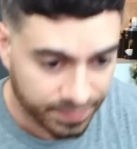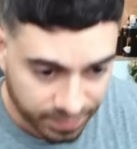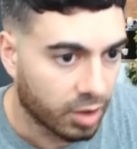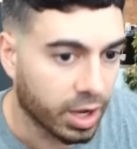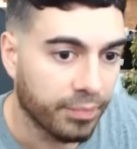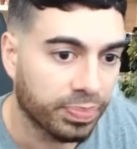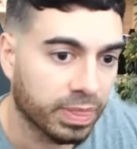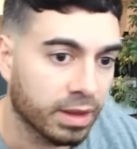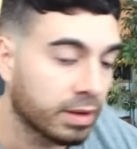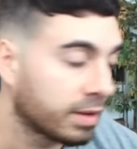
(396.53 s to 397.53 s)
Okay.
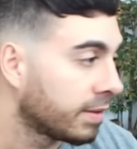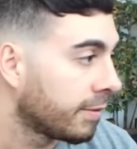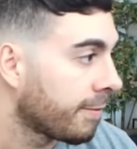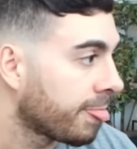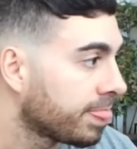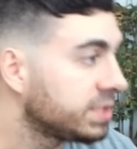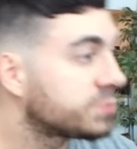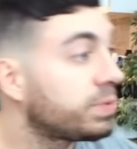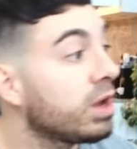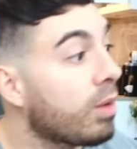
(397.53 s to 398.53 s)
These
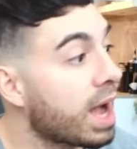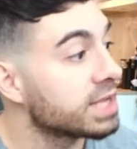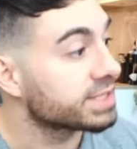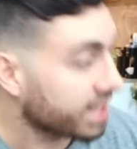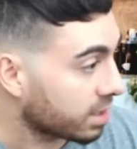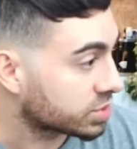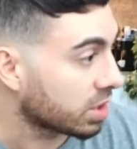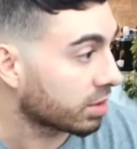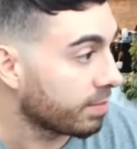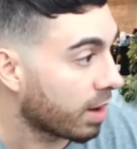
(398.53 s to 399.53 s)
POIs, like I was
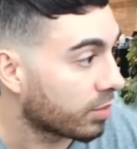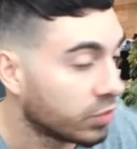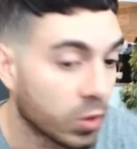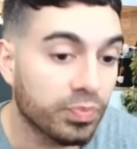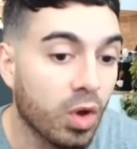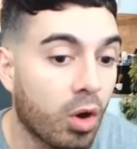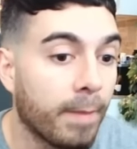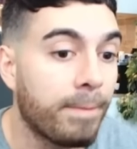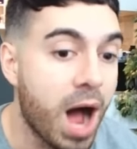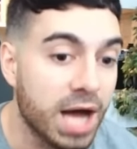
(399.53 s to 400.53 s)
talking about with Root, are
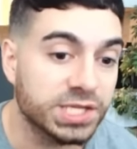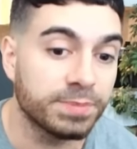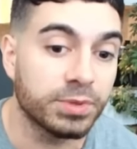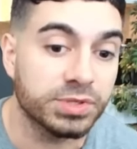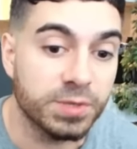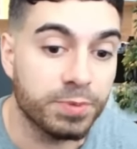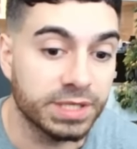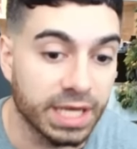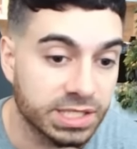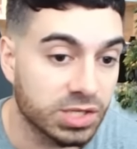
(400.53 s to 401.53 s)
impossible to
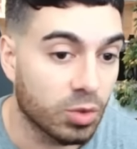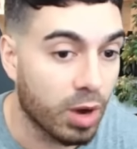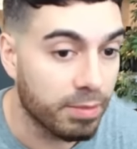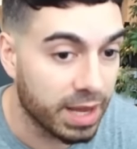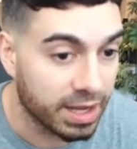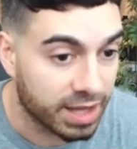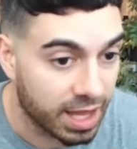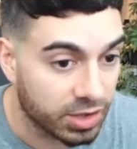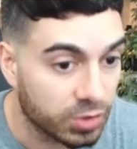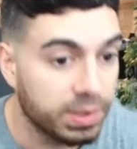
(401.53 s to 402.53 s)
predict to the 1 minute
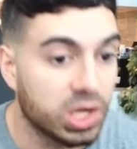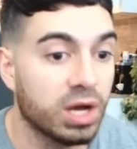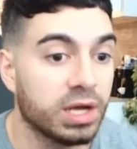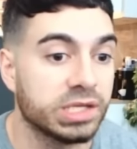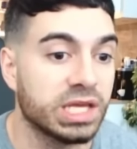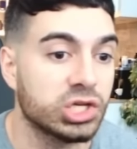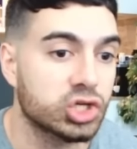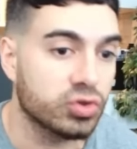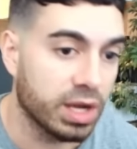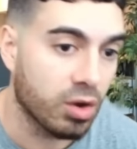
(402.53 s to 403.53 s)
candle because they
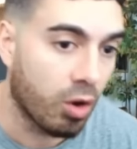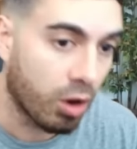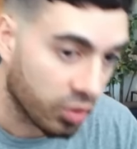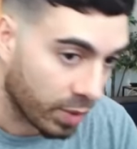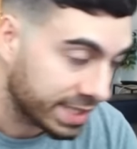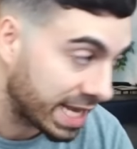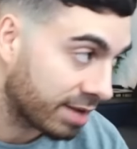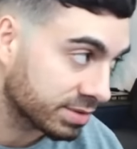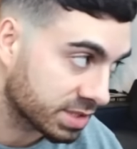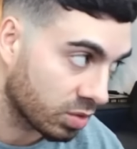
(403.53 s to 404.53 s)
shrink all the way
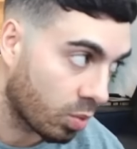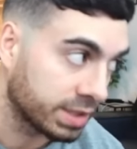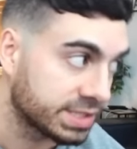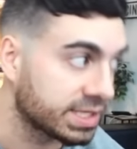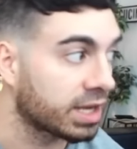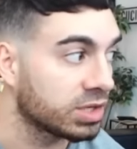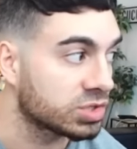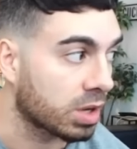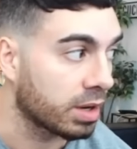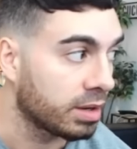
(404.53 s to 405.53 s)
down to the 1 second
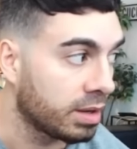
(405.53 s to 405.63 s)
chart.